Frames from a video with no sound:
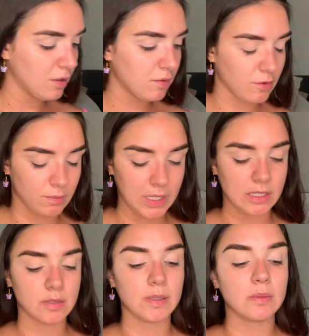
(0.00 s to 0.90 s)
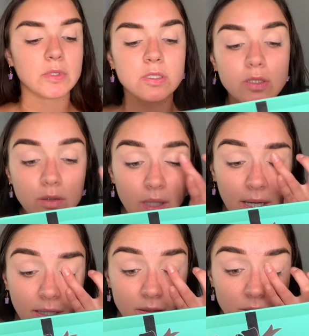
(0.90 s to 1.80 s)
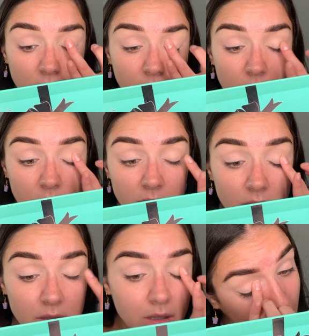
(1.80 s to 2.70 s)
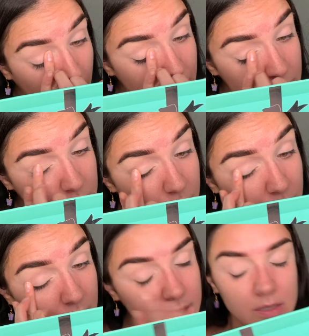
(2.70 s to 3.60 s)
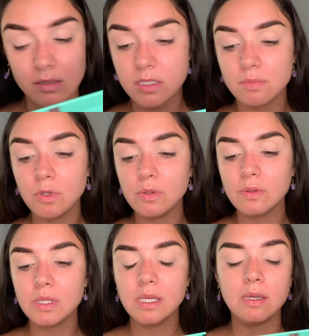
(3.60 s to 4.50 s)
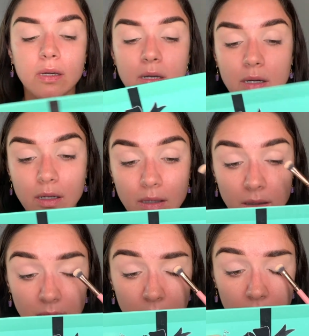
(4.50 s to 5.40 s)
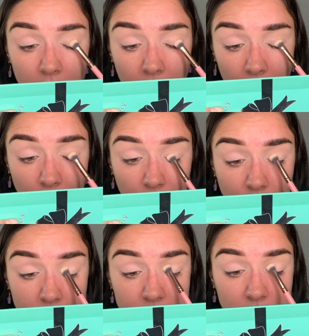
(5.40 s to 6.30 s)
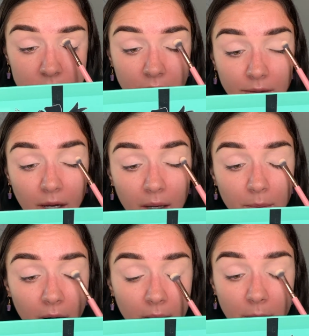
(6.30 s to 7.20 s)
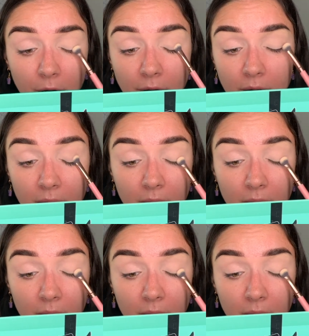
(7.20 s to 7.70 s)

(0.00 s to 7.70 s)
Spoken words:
for me to be able to do that. So let me just make sure we're nice and smooth here. And we're gonna set down the eye primer.